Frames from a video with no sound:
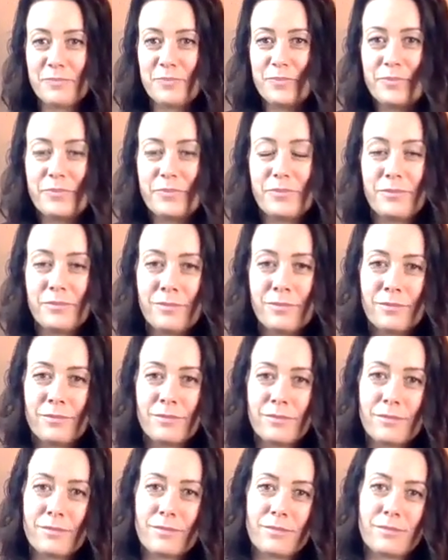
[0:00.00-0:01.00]

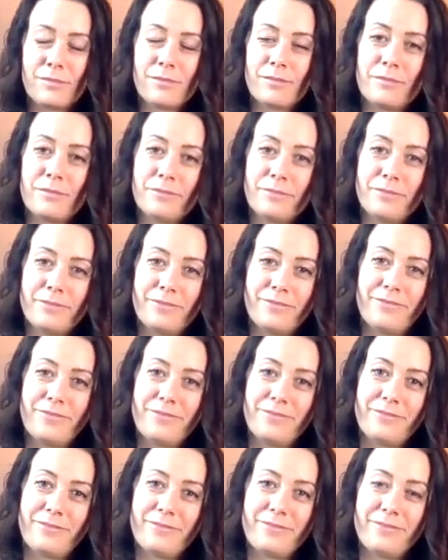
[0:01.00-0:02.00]

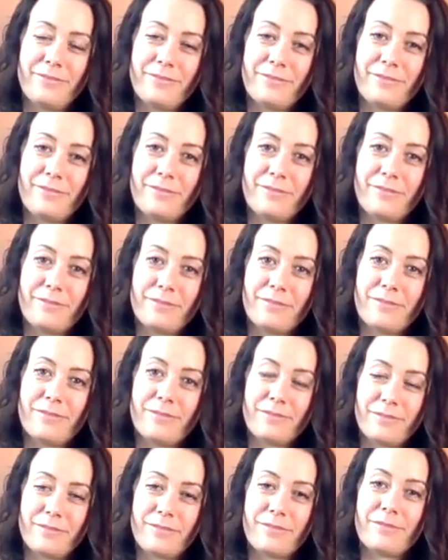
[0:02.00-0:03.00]

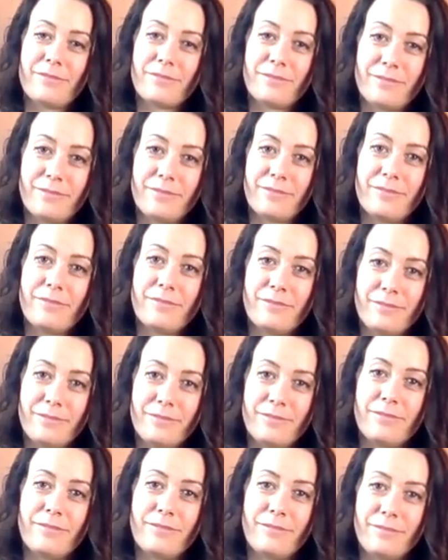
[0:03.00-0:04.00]

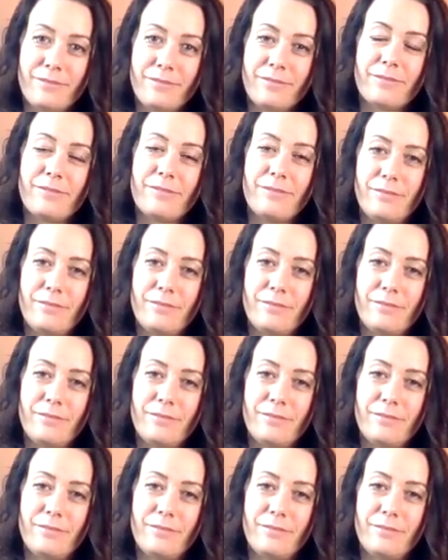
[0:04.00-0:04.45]
[no speech]